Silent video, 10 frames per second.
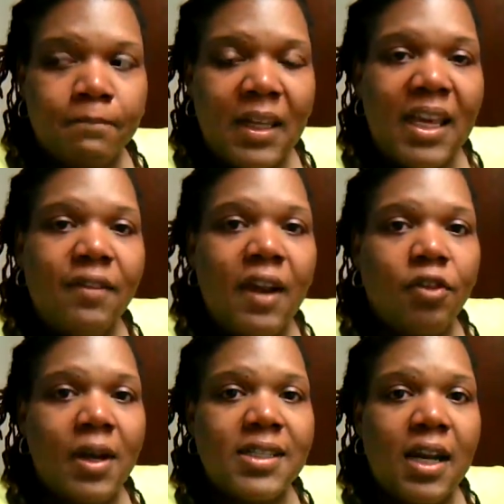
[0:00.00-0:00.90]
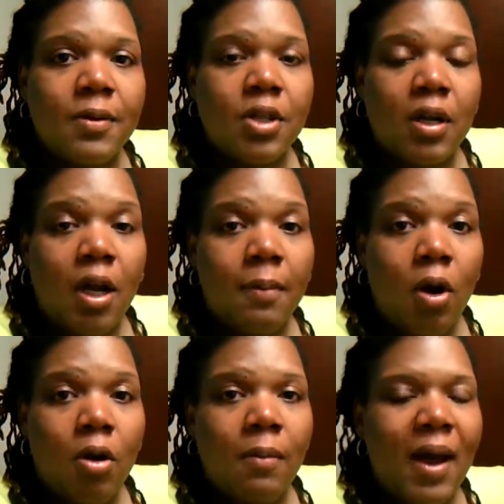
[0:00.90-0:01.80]
even after I said I was going to come
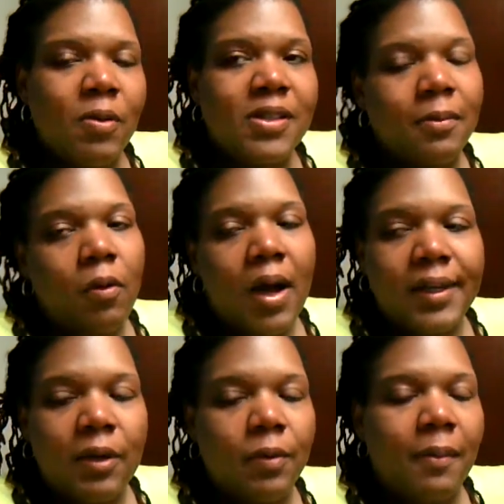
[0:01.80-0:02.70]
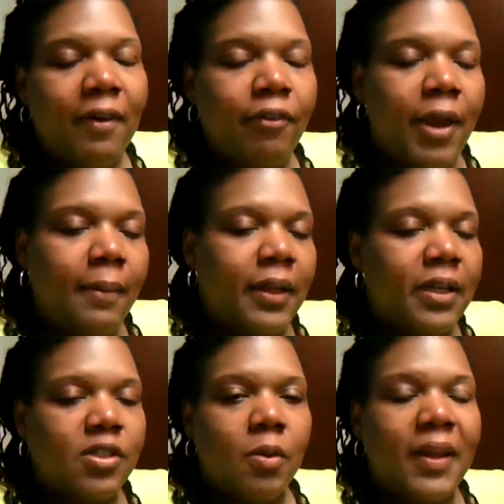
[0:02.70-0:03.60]
home, I was in Milwaukee with my family,
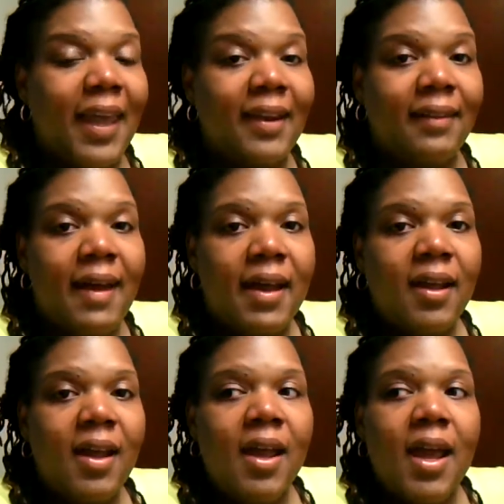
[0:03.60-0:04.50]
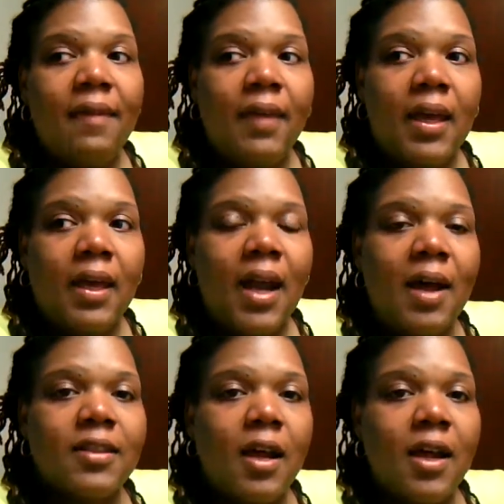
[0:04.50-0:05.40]
and so we ate a lot. And then
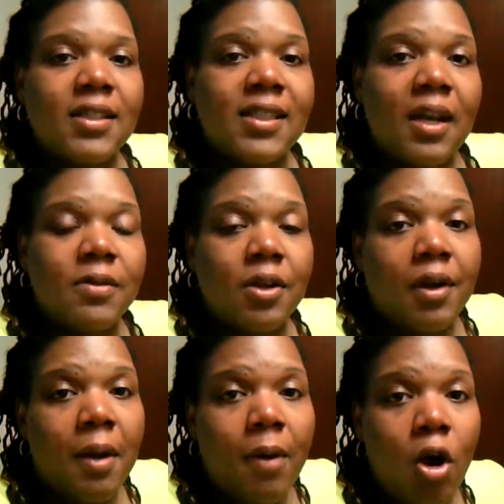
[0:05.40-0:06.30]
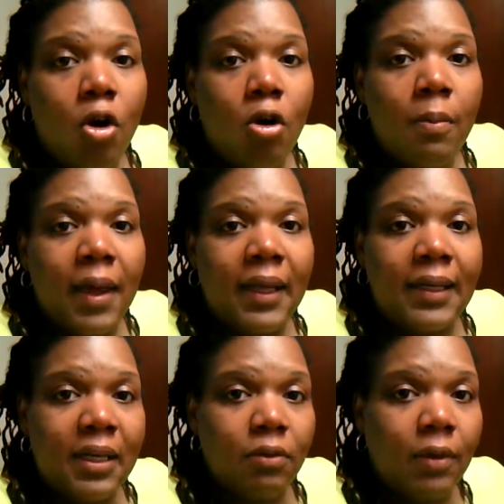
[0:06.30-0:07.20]
I said I was going to come home and
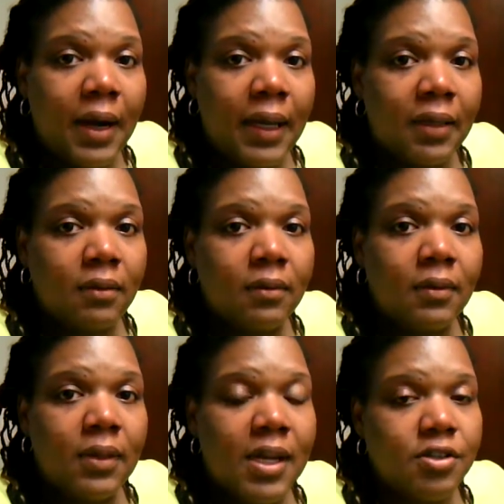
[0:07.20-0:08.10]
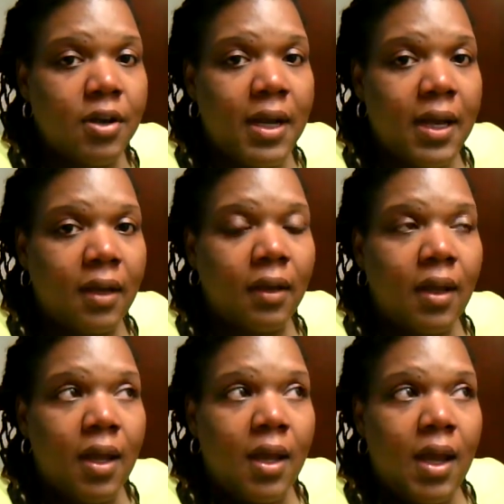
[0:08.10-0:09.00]
eat right yesterday,
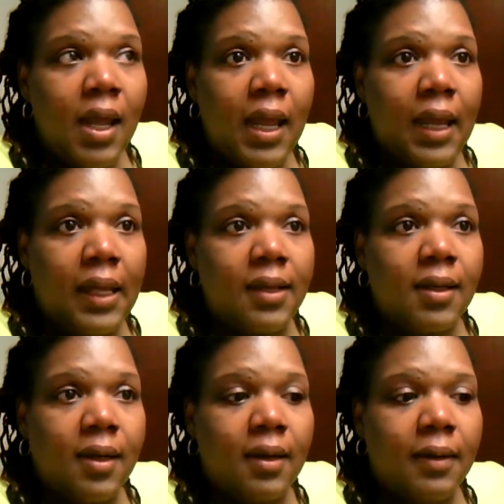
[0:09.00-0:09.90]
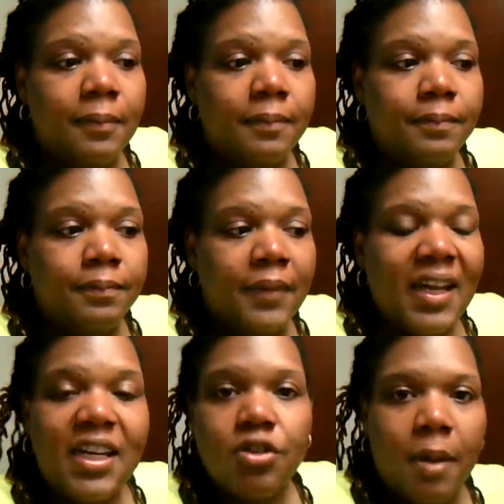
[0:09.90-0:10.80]
and I
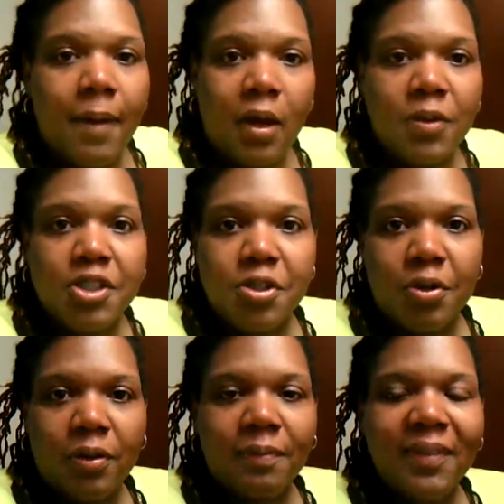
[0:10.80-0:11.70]
didn't drop out. I went to school.